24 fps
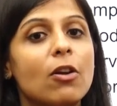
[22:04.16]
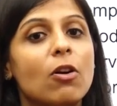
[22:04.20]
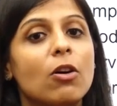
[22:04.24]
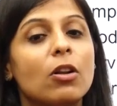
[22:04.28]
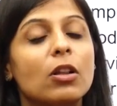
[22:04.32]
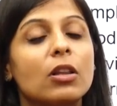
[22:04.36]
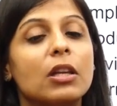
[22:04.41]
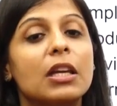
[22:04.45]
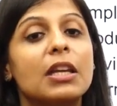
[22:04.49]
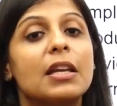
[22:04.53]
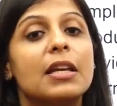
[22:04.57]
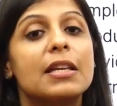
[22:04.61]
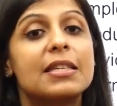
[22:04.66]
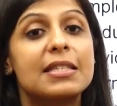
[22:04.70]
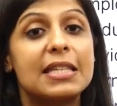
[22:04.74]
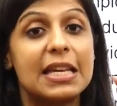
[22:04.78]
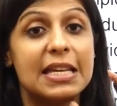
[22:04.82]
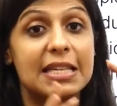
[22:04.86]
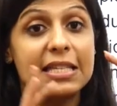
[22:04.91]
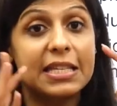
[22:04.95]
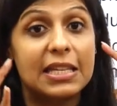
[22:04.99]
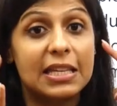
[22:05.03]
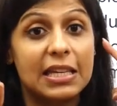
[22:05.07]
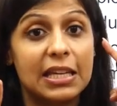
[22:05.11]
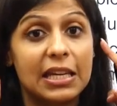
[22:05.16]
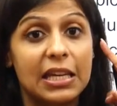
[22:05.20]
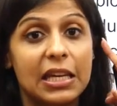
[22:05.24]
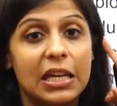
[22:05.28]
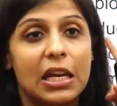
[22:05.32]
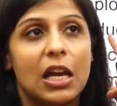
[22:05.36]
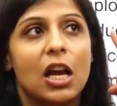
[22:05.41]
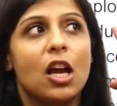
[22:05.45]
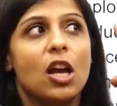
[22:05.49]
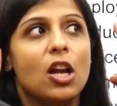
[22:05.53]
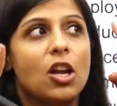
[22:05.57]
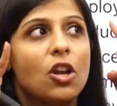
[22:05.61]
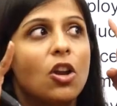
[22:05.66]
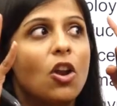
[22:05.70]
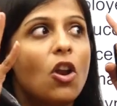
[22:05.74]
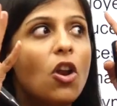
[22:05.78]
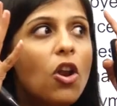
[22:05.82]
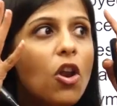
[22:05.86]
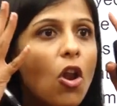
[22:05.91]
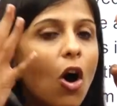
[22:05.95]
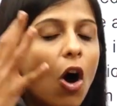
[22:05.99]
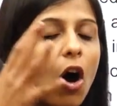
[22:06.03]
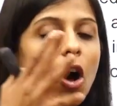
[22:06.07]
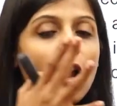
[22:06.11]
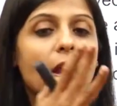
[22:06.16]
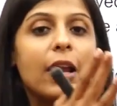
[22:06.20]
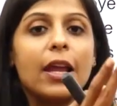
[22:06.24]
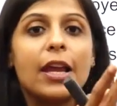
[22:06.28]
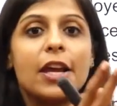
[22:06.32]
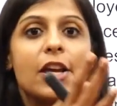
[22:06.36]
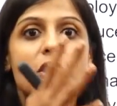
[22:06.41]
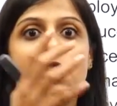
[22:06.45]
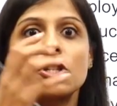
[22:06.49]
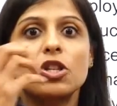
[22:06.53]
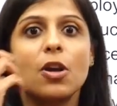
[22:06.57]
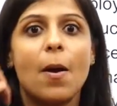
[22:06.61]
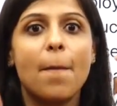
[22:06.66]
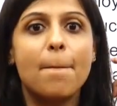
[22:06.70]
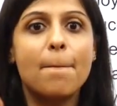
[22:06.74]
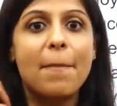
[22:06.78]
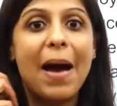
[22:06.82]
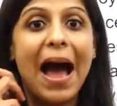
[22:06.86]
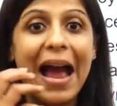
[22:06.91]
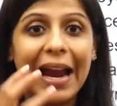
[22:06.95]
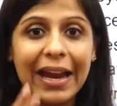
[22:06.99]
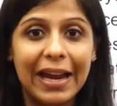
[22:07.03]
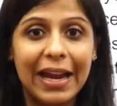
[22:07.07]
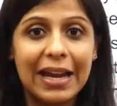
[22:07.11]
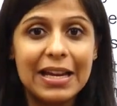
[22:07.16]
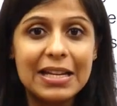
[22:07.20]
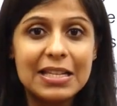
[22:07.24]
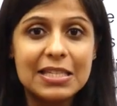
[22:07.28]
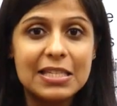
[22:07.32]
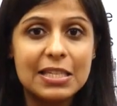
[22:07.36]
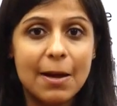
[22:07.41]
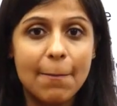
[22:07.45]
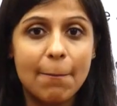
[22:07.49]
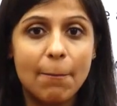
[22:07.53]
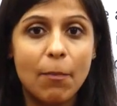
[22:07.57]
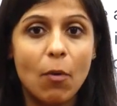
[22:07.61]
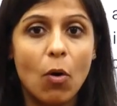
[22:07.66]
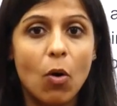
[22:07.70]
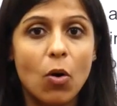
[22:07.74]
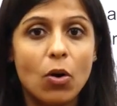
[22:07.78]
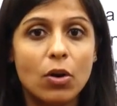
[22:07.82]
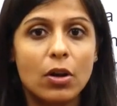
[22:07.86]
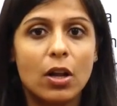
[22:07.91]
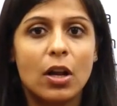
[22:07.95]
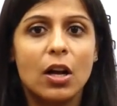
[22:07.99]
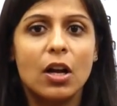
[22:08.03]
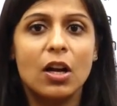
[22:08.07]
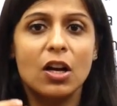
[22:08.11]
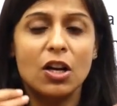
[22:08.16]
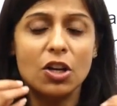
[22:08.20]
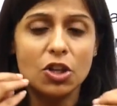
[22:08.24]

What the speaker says: all the necessary, you know, knowledge, back-end support.